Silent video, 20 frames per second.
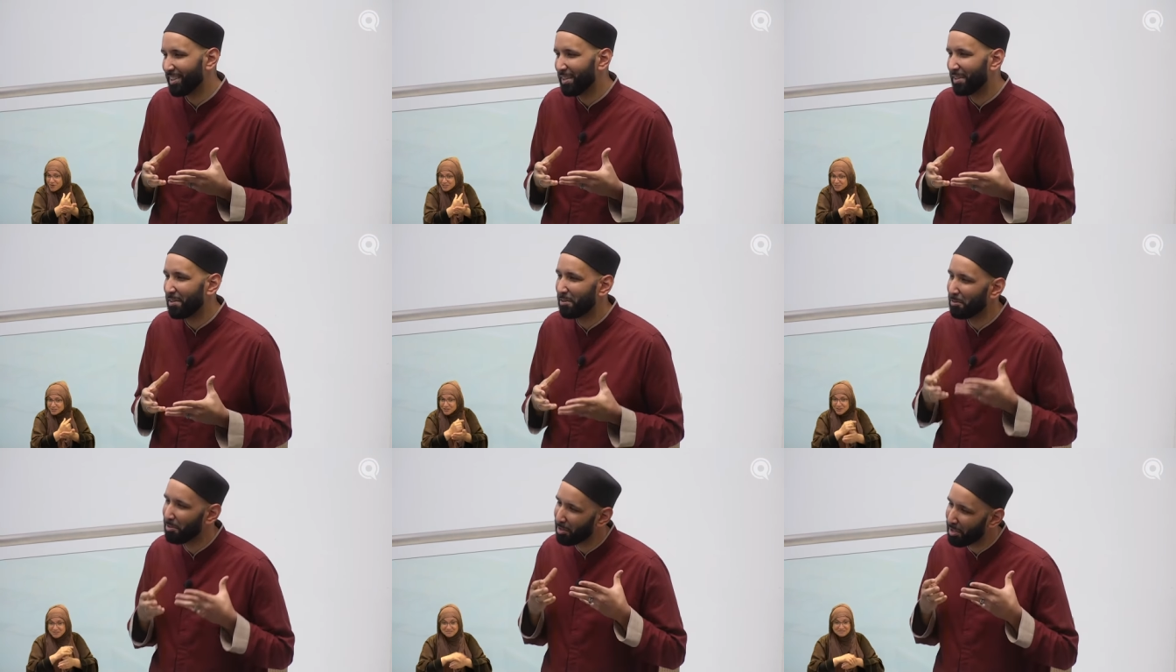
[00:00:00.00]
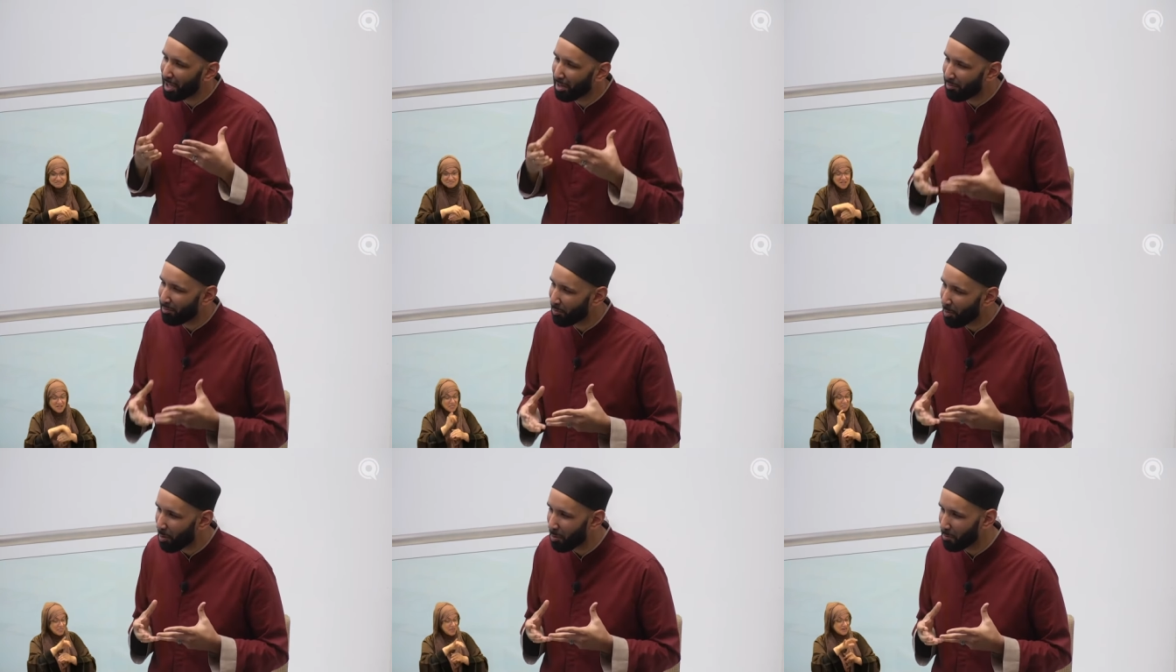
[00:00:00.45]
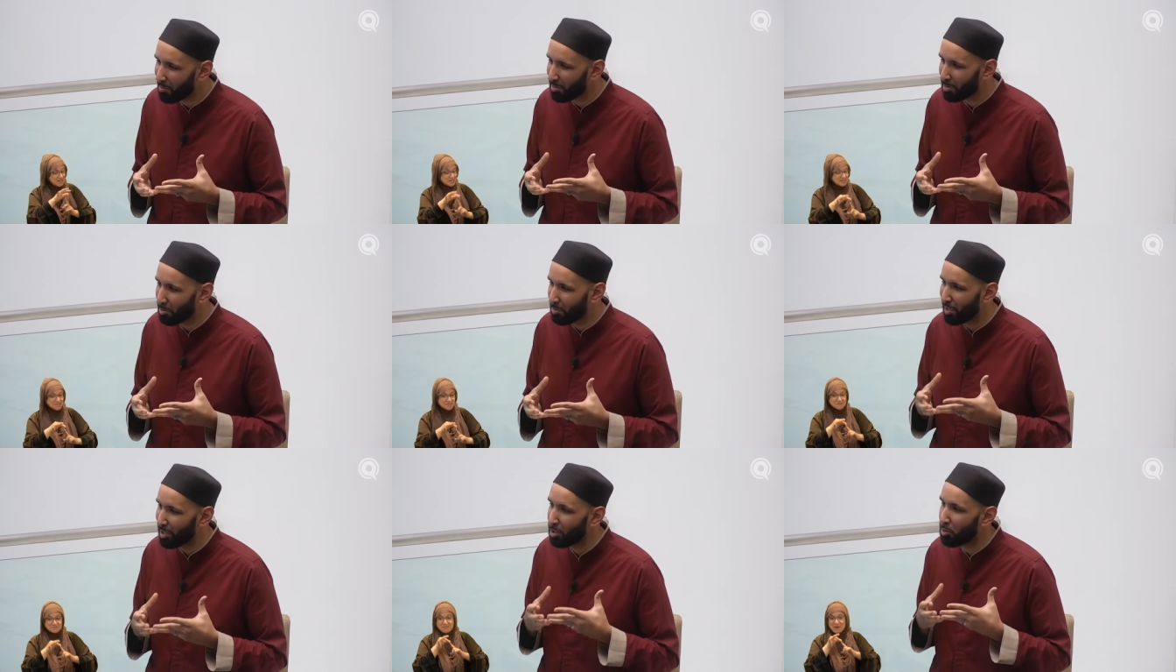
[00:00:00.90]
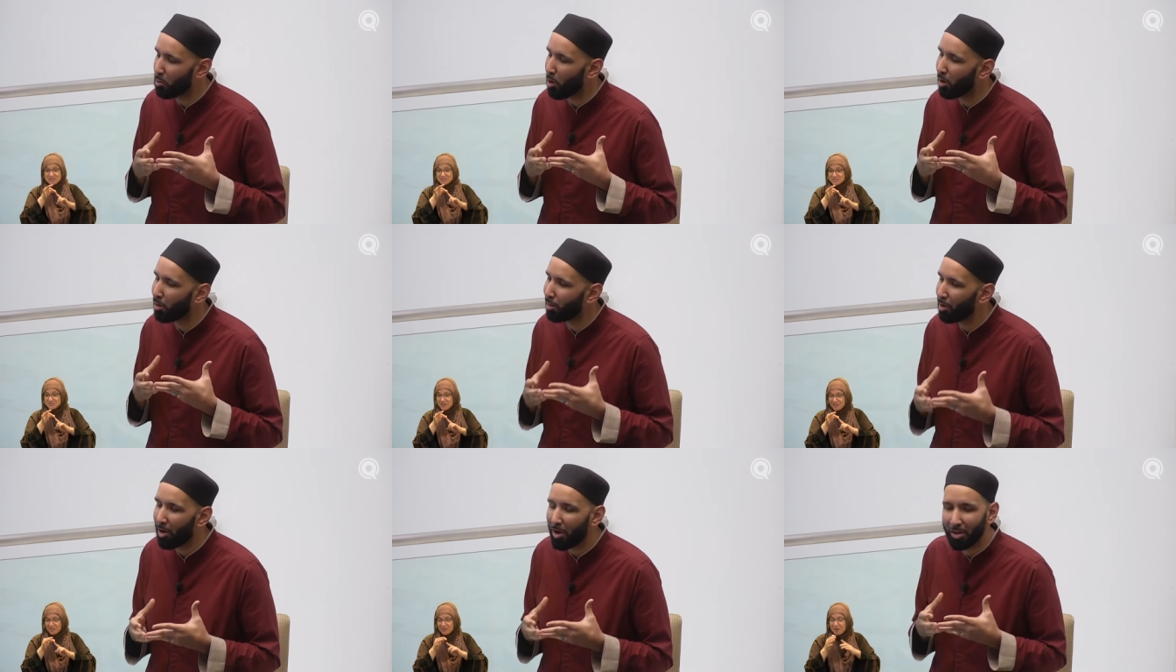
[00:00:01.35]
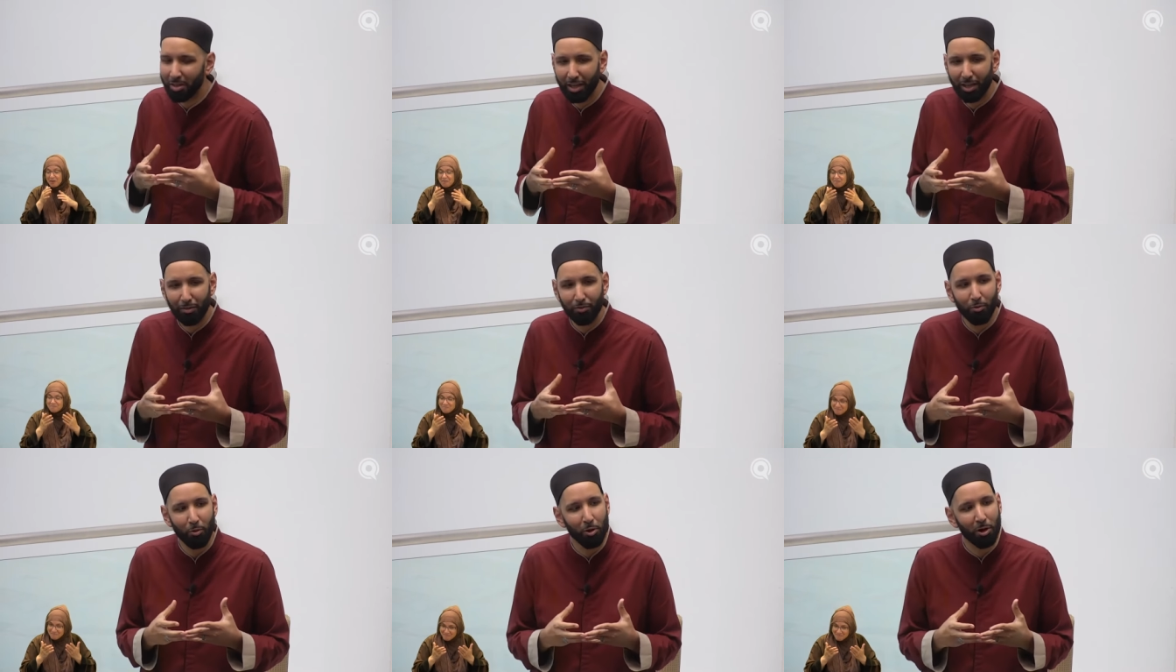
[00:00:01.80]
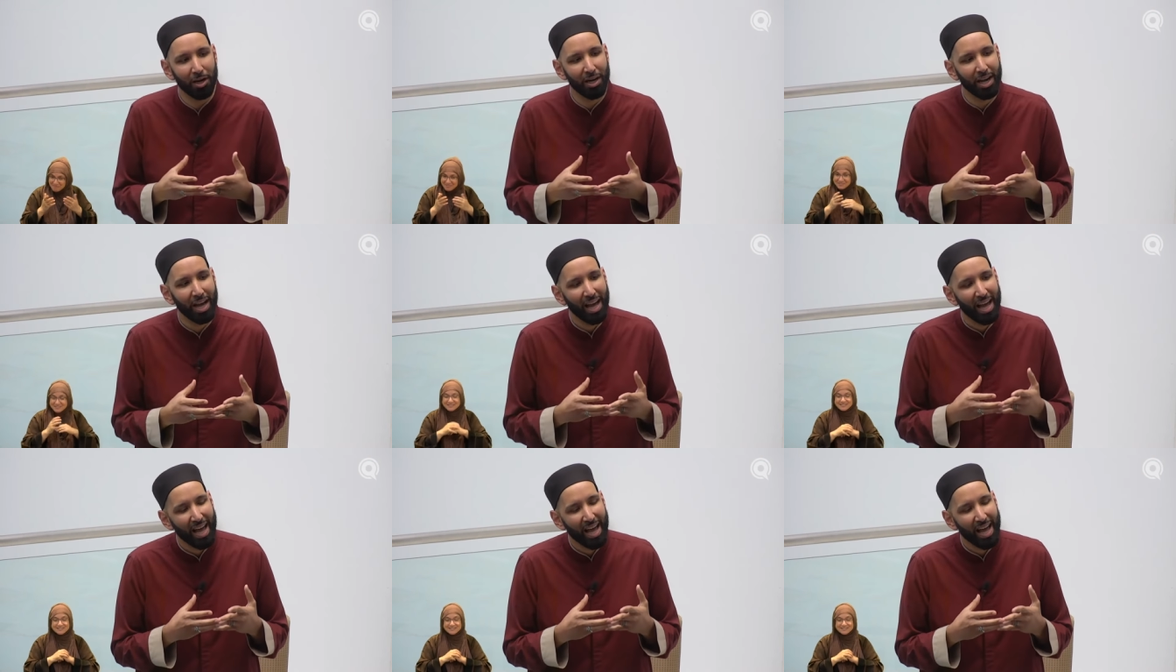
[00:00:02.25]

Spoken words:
You're looking forward to it. You are longing for it.